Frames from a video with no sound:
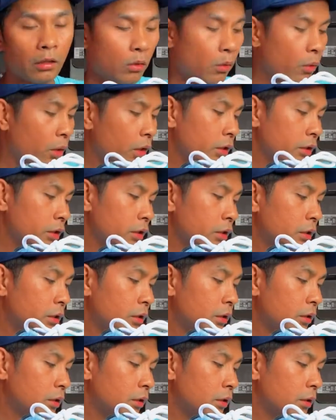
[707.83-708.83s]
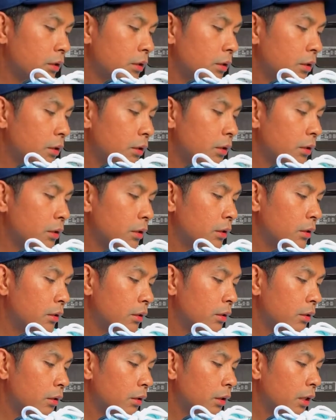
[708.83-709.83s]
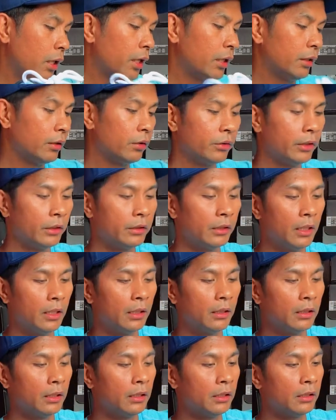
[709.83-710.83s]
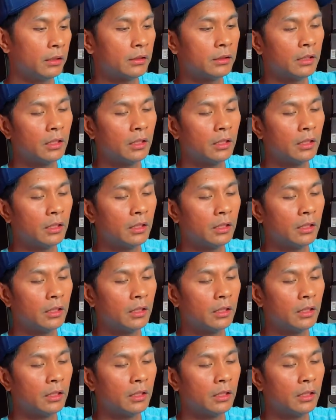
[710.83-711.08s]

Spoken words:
Quartz. And the retail is